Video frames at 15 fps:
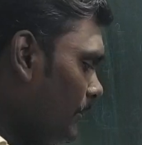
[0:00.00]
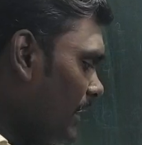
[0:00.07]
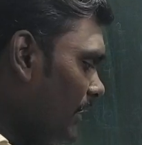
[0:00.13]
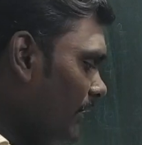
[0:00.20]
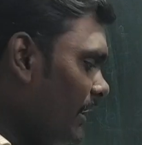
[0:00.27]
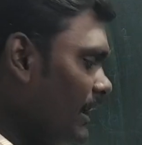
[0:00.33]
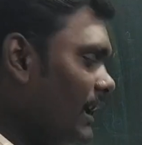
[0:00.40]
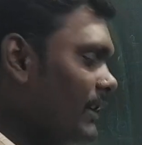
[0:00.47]

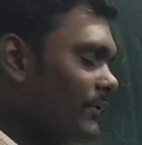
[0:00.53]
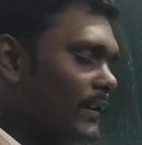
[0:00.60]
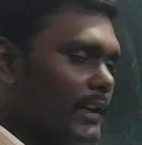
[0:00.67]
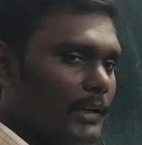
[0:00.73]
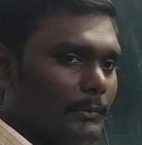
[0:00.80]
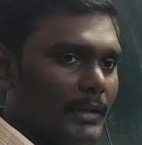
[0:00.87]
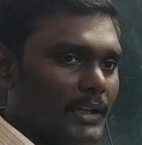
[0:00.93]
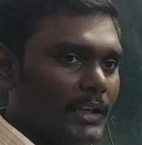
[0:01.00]
Between alpha
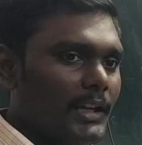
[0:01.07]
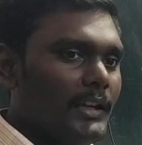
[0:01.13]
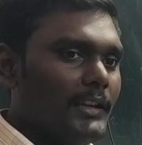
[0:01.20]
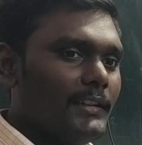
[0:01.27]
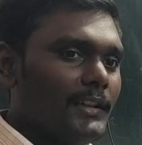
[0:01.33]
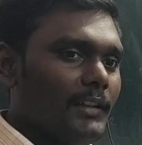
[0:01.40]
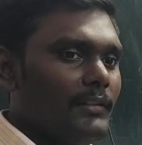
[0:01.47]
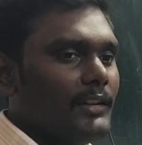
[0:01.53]
and beta,
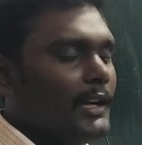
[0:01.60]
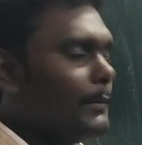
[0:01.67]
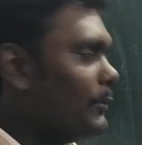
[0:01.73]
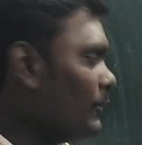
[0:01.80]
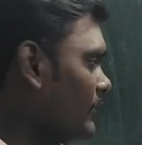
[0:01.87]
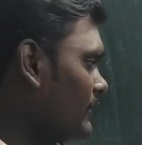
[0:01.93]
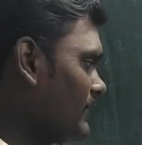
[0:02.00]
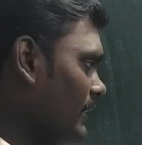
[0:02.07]
it is having
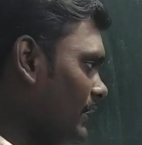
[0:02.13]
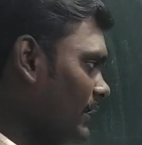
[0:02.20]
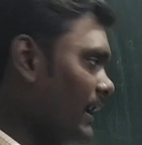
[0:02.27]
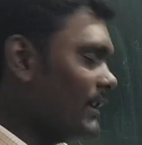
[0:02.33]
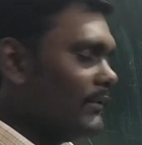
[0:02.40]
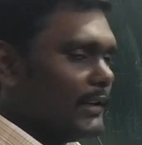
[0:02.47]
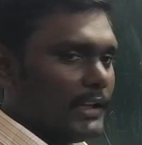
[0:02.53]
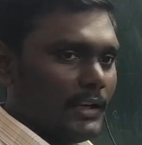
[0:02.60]
opposite sign,
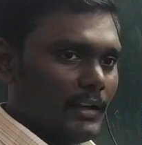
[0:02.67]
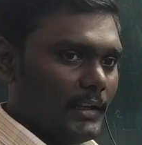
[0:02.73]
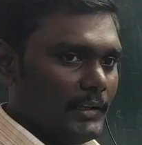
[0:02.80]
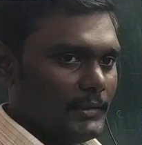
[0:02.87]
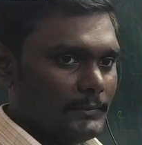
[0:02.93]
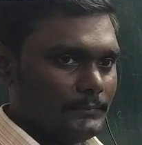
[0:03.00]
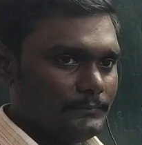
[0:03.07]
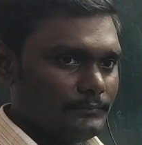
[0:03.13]
like we can
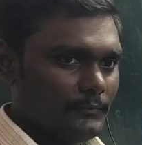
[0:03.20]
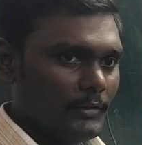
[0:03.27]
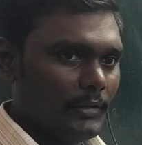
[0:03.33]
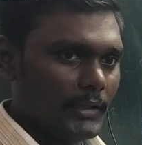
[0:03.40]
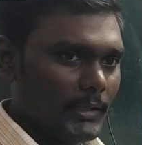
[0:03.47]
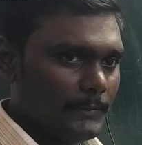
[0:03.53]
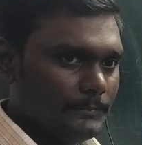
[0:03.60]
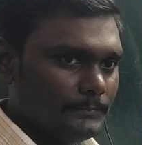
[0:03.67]
write.
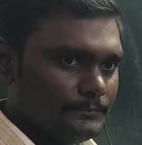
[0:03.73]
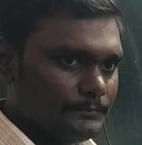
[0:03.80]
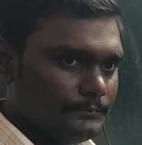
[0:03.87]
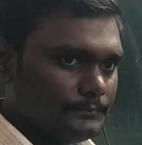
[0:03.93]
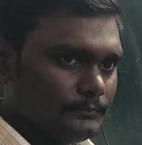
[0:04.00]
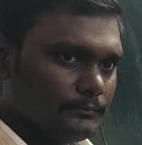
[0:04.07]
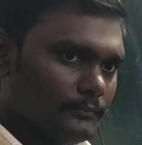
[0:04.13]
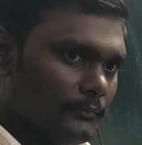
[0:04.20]
Okay,
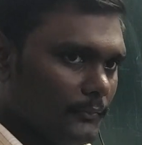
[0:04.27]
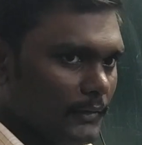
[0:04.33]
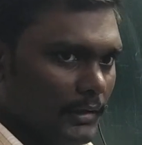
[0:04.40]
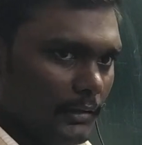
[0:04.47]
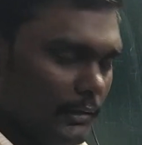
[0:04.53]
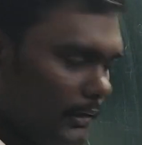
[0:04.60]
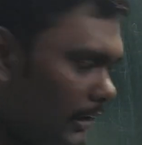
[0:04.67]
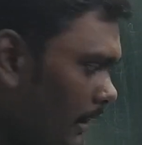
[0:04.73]

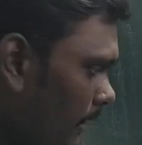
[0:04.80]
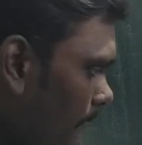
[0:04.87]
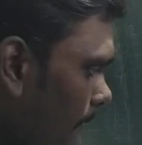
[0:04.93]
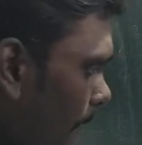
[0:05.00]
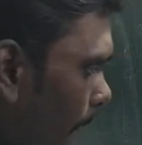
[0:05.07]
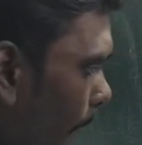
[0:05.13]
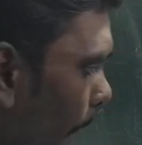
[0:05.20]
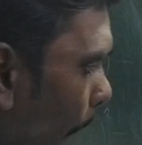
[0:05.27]

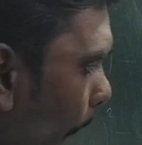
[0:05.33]
clear?